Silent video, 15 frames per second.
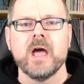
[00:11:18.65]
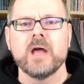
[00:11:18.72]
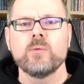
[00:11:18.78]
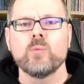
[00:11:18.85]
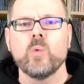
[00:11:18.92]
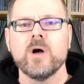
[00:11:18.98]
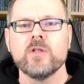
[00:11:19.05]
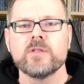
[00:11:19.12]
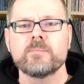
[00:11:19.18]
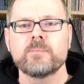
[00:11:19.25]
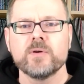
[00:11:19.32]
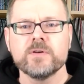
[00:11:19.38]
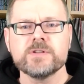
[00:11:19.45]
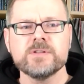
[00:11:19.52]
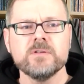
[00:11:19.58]
And while the
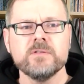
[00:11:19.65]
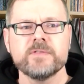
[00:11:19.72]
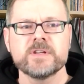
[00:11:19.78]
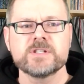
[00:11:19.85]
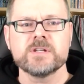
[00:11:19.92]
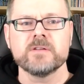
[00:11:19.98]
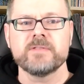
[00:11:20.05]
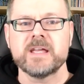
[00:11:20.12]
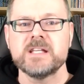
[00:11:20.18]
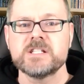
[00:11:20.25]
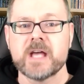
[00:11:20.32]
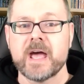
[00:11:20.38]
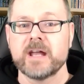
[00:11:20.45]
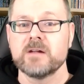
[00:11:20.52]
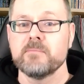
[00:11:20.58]
personal vision of
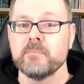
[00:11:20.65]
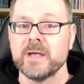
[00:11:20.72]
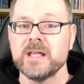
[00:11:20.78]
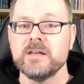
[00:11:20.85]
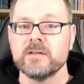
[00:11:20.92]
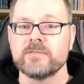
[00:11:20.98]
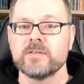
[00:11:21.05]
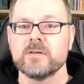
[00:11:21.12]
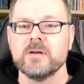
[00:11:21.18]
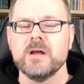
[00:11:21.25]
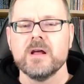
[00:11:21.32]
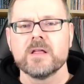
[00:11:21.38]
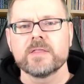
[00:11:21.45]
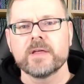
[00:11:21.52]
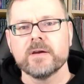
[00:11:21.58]
each adept may differ,
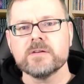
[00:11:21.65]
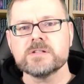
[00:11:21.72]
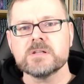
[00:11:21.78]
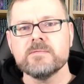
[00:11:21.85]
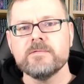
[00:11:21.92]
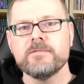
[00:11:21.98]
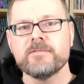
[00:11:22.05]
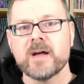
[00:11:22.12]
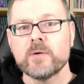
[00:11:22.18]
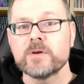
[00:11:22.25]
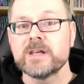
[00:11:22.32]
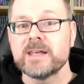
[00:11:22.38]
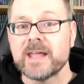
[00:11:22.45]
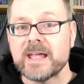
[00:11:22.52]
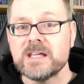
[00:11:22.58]
there are some
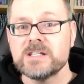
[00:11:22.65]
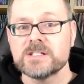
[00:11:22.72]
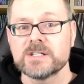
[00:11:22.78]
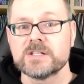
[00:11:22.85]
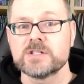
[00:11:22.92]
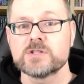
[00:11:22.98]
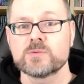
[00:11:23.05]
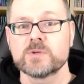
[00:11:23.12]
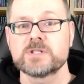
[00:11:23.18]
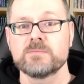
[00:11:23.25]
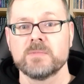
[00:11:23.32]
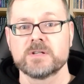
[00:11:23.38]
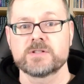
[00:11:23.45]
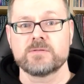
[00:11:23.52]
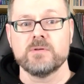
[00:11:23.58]
foundations which
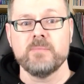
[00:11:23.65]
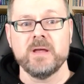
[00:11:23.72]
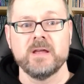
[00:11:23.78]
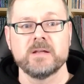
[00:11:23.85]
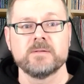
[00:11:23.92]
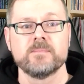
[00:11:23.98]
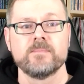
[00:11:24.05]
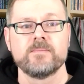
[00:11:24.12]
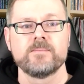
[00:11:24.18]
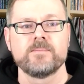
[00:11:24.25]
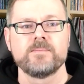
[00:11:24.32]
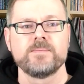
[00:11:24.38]
must remain.